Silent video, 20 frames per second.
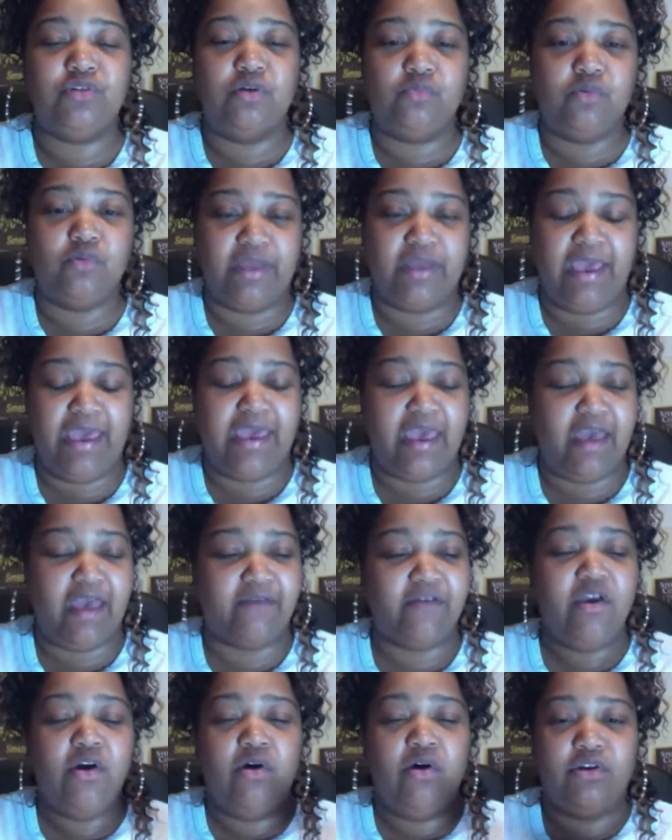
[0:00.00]
want to have
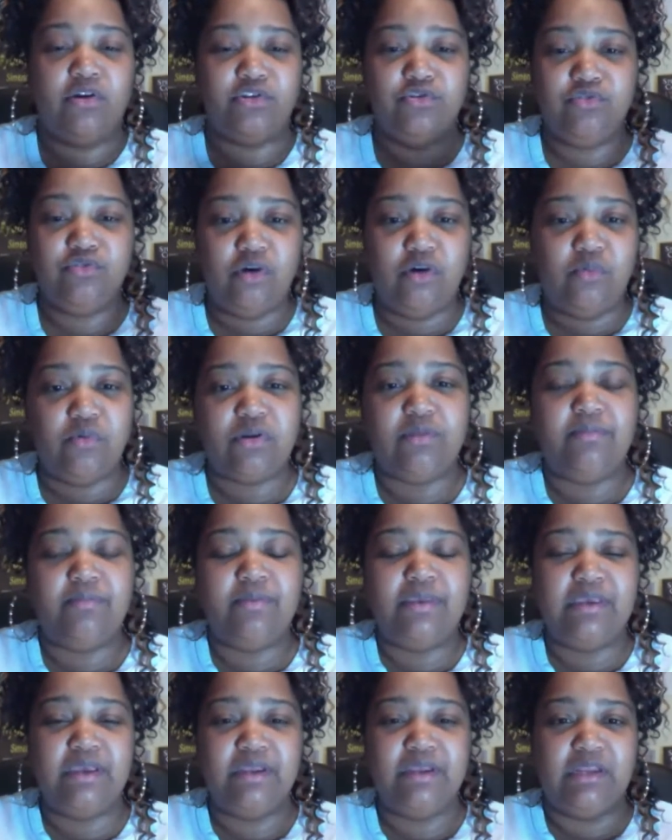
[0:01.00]
or you don't want to
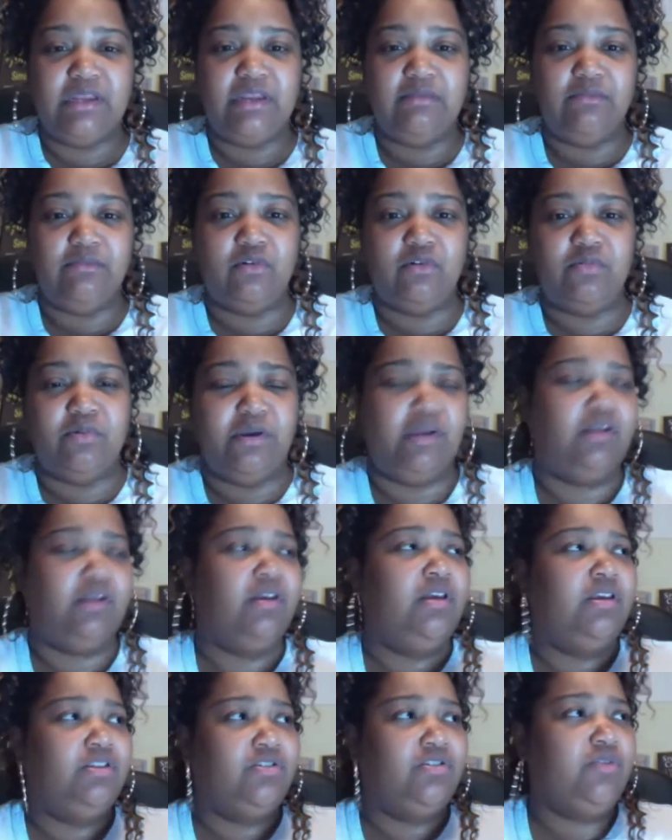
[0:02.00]
be in anymore, where
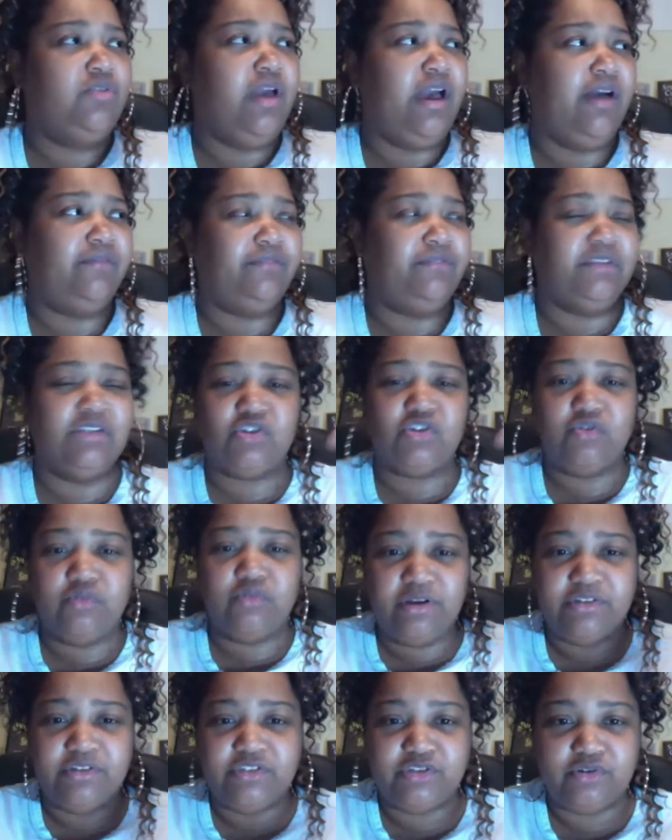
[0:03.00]
you have
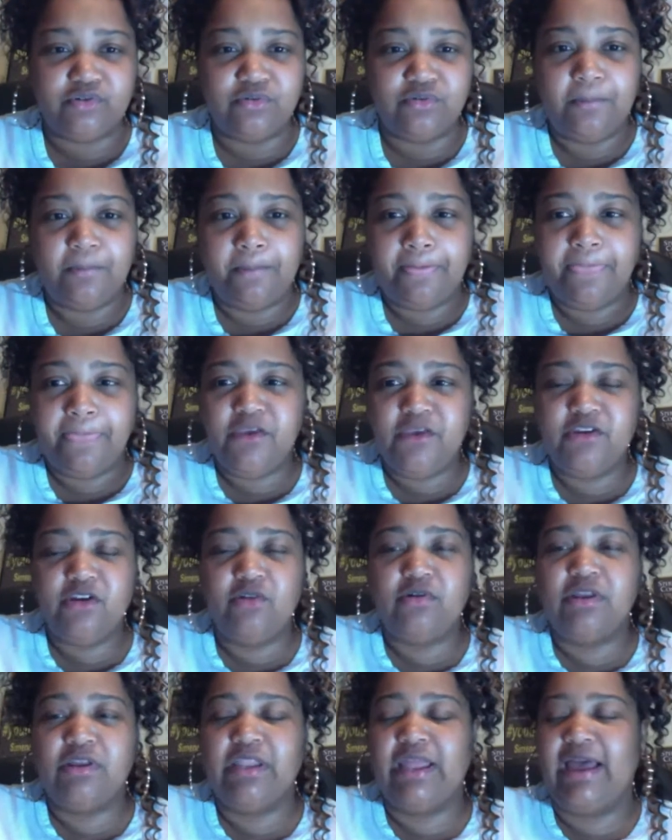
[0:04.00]
disgruntled
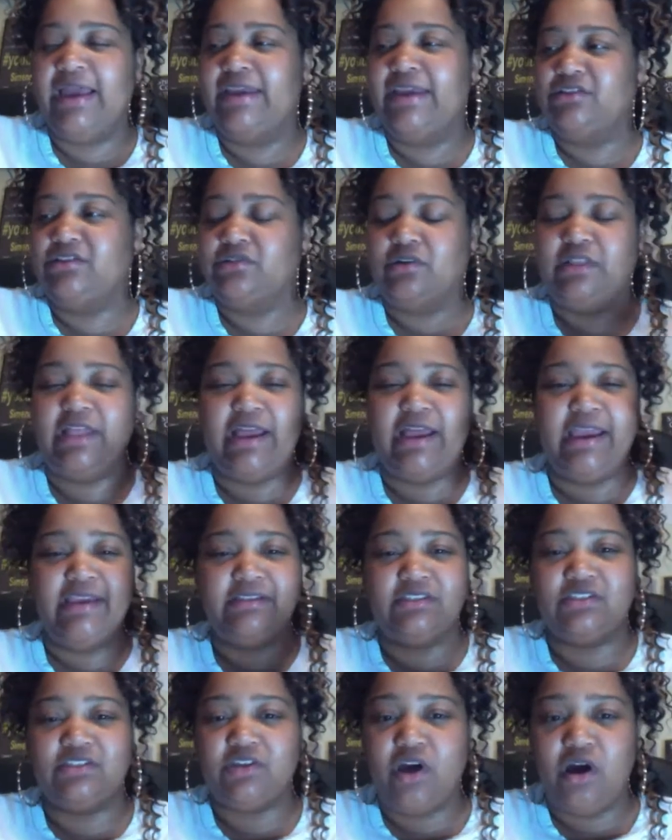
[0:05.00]
clients, or
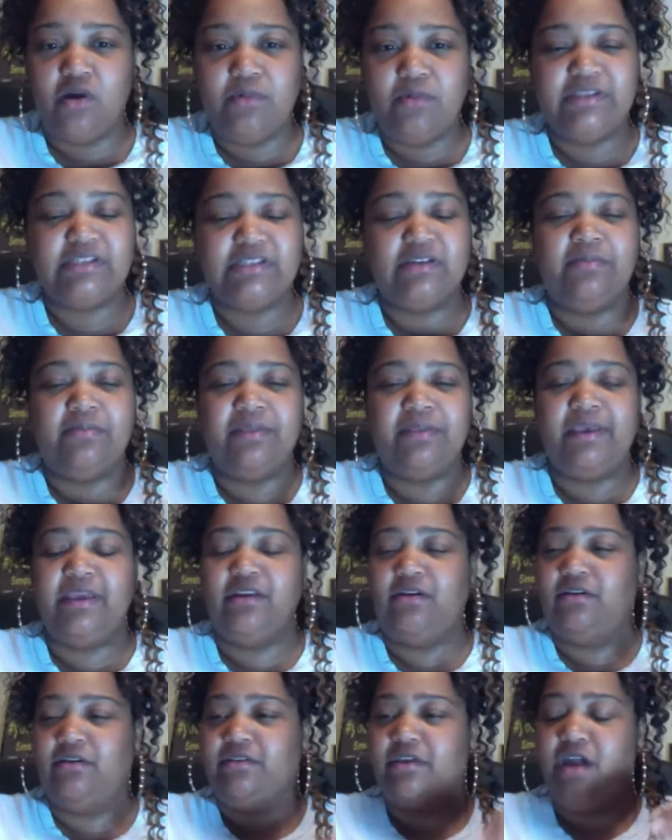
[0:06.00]
clients is always
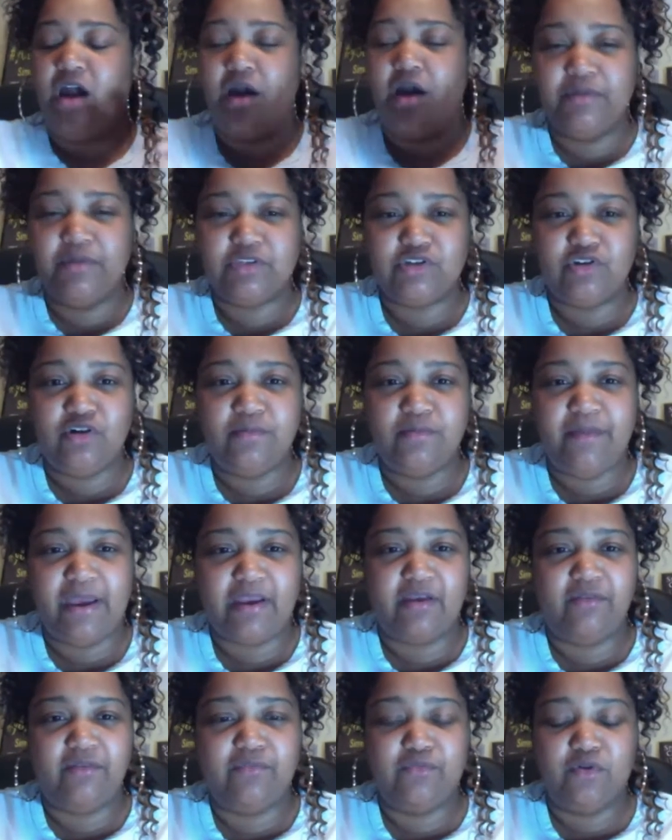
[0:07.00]
complaining, or they're always going
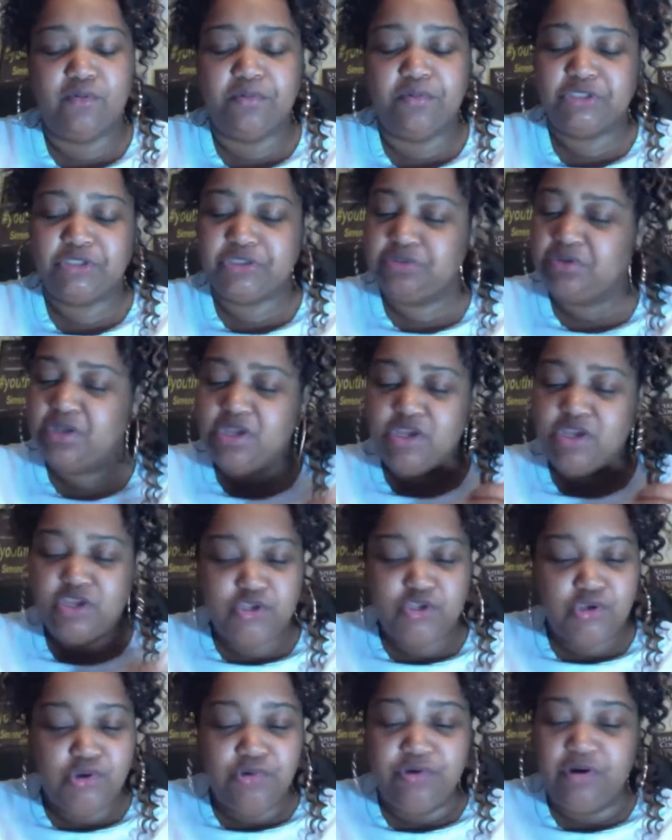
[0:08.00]
back and forth with you.
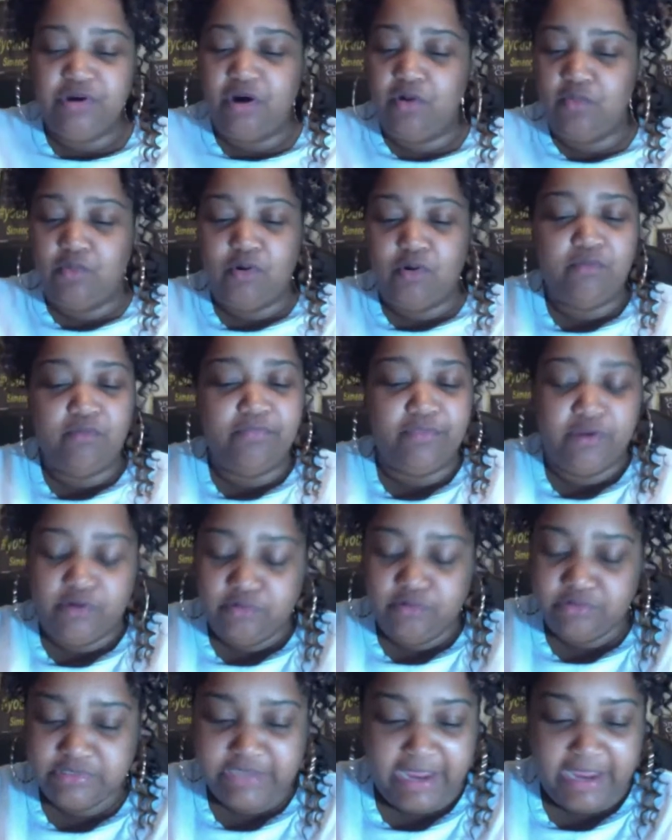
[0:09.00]
You don't want
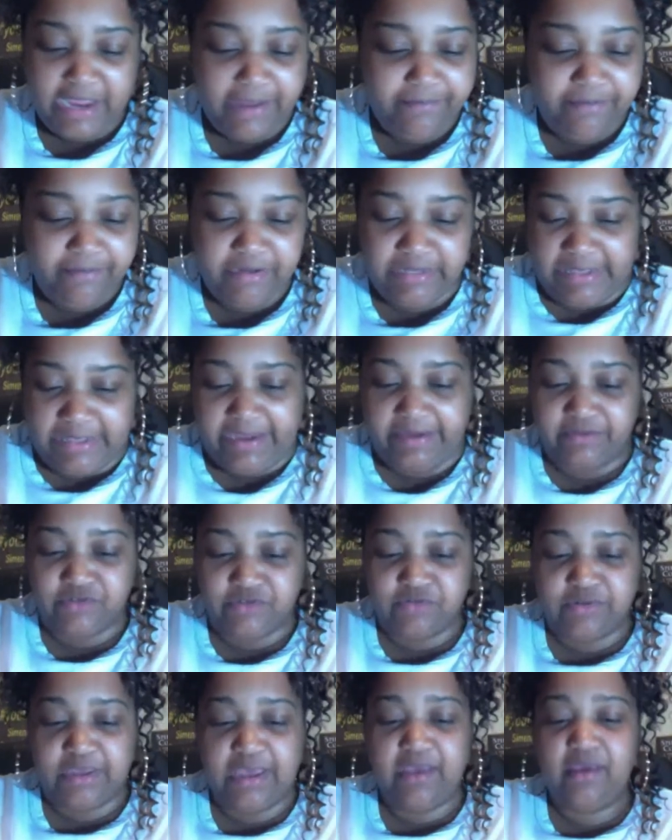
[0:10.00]
those type of
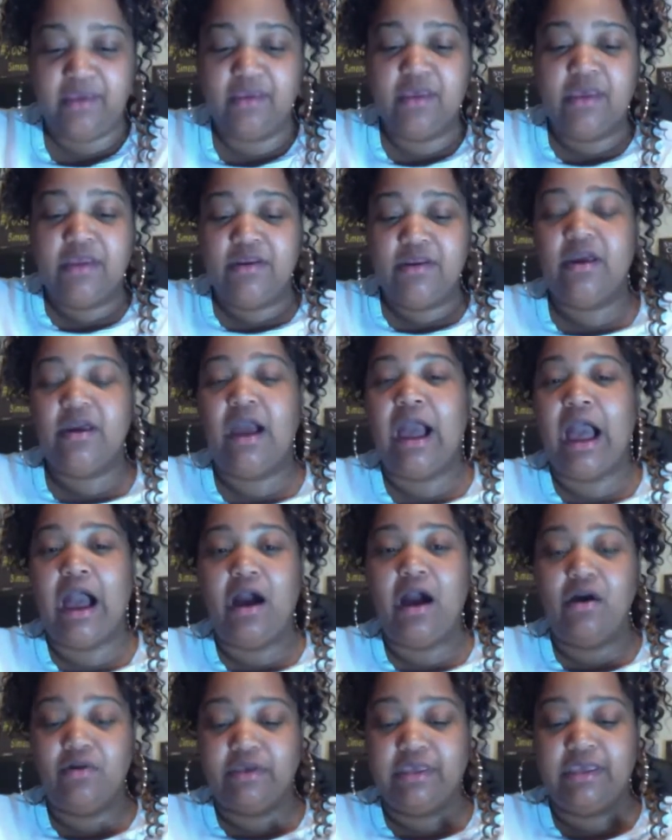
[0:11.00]
clients. Okay. Now,
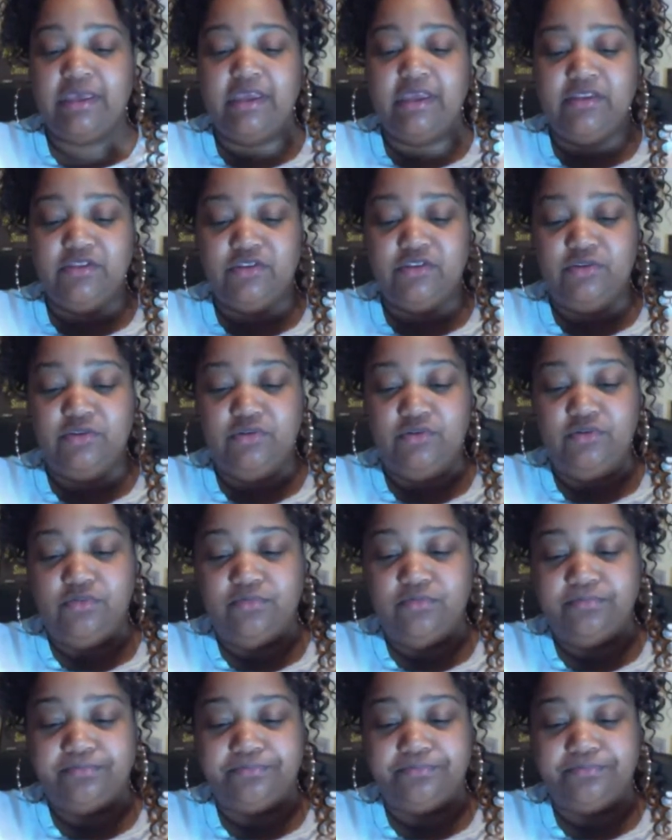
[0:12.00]
how can you